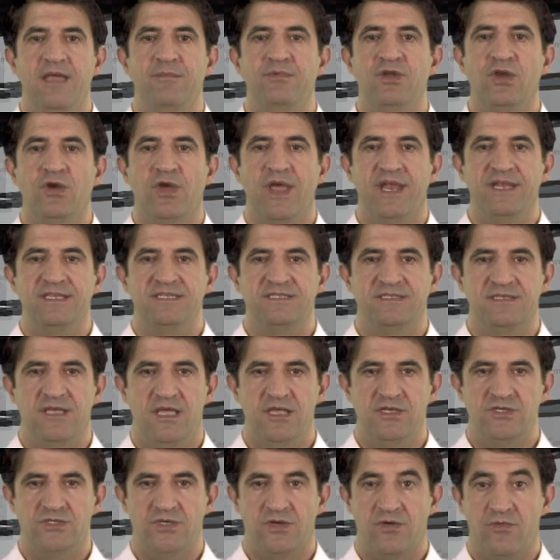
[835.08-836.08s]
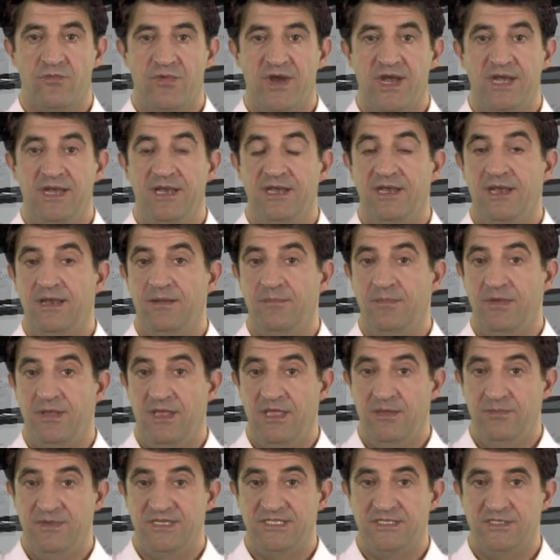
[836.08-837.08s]
Every organization running
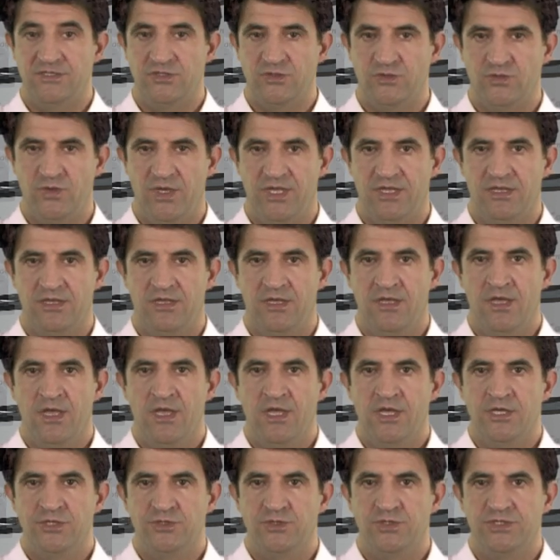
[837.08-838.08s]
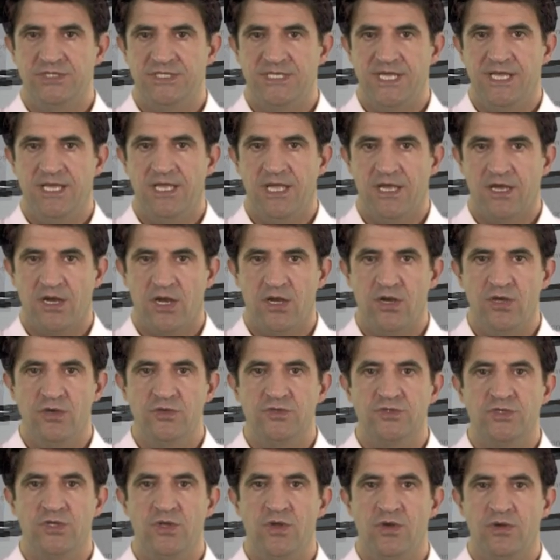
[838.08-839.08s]
e-business suite should take a
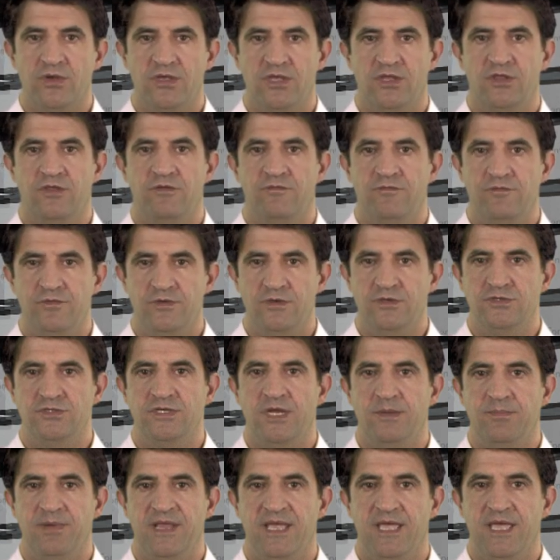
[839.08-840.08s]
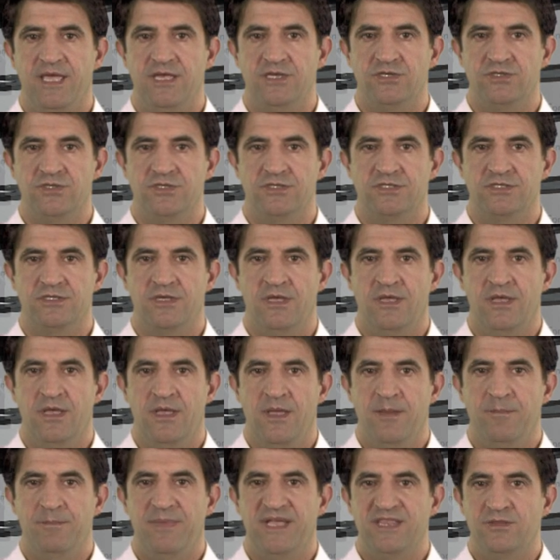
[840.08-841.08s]
close look into Fusion applications,
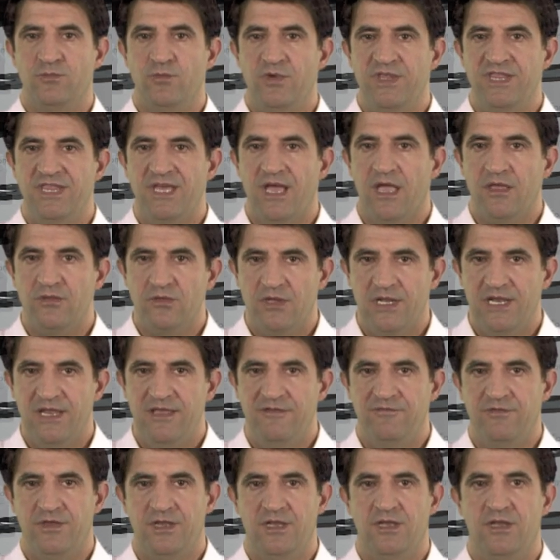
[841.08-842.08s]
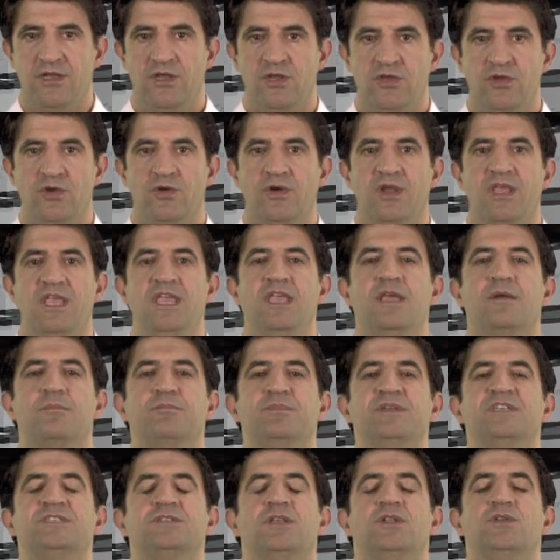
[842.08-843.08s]
but without leaving your
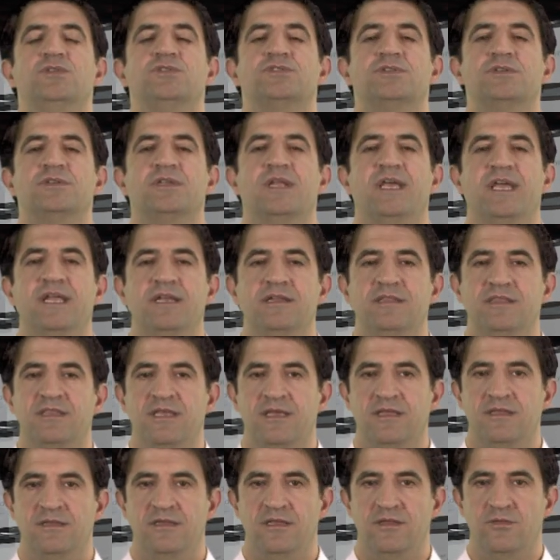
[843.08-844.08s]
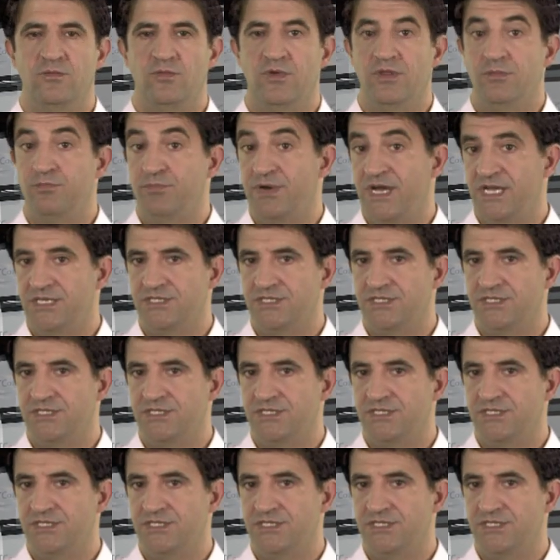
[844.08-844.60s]
ERP solution unattended with